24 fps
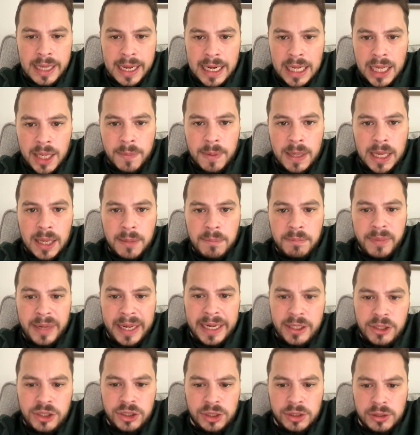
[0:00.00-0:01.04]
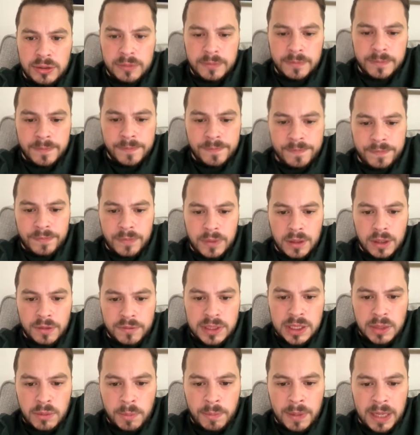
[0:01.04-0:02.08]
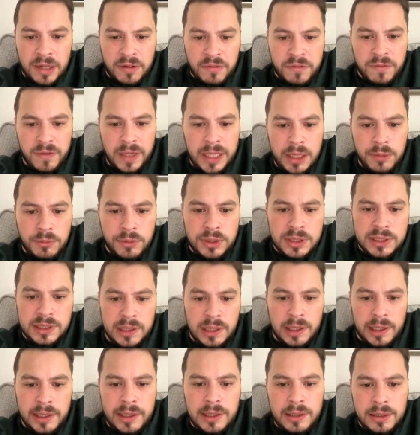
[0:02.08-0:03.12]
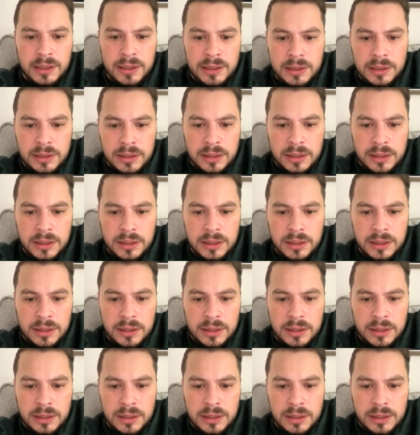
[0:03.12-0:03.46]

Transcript: getting a bit impatient. Obviously, we're playing Fleetwood tonight.